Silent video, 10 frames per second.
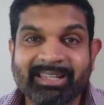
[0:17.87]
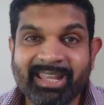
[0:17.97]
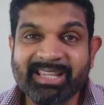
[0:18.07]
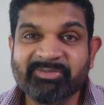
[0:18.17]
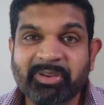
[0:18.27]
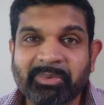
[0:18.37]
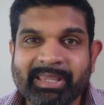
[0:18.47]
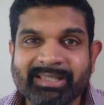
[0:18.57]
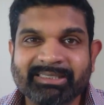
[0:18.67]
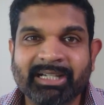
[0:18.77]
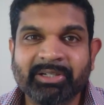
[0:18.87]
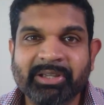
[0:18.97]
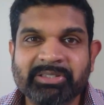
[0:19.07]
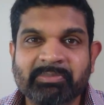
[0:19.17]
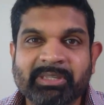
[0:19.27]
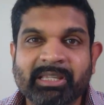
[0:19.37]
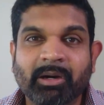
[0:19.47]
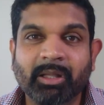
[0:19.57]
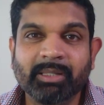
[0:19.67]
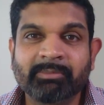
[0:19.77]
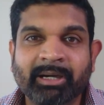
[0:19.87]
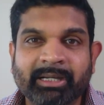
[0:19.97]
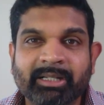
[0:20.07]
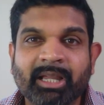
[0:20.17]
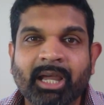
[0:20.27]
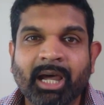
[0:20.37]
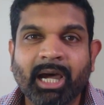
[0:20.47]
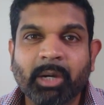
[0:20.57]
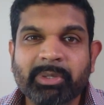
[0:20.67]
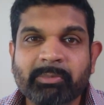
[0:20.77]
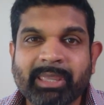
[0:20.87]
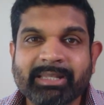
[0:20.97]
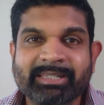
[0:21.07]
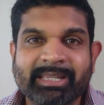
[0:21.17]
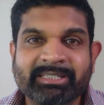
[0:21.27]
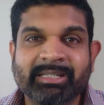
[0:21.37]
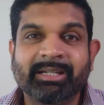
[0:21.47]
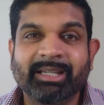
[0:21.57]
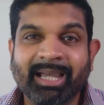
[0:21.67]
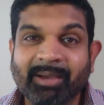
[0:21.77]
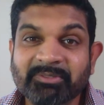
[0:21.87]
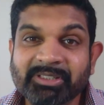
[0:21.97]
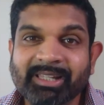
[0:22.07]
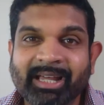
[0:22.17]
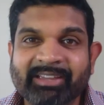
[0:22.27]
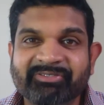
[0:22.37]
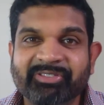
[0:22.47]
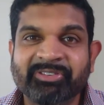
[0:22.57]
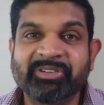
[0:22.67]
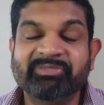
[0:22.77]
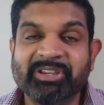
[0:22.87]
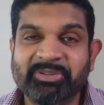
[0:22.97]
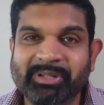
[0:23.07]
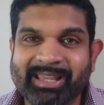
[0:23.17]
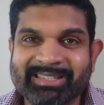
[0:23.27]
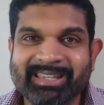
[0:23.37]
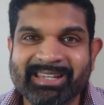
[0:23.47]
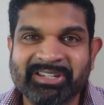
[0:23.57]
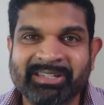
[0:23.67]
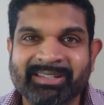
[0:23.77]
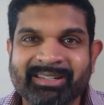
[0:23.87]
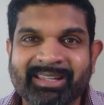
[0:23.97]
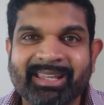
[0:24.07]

The next few weeks are going to be all about how we make data come to life through visualization.